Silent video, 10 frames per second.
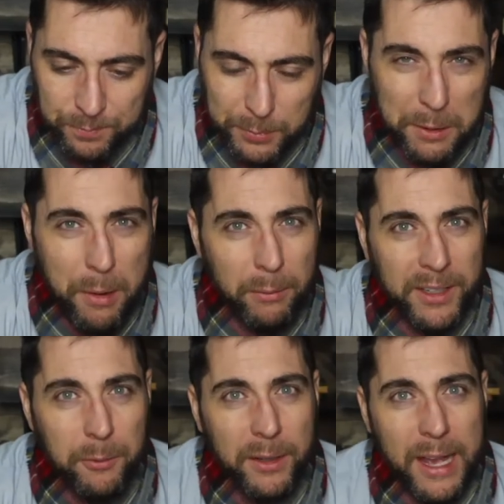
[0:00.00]
But it probably
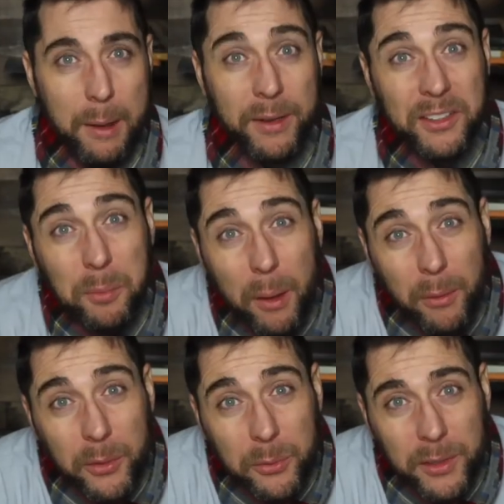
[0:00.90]
didn't really happen because he
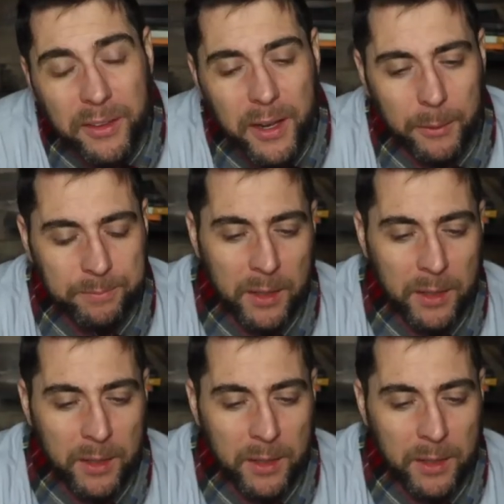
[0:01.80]
probably wasn't really there.